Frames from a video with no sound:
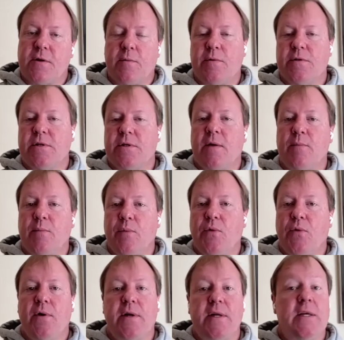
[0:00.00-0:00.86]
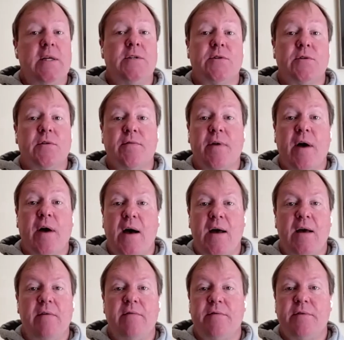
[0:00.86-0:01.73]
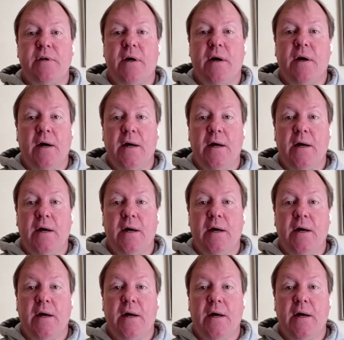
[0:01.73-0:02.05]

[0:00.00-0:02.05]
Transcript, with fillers: that was on board, he survived.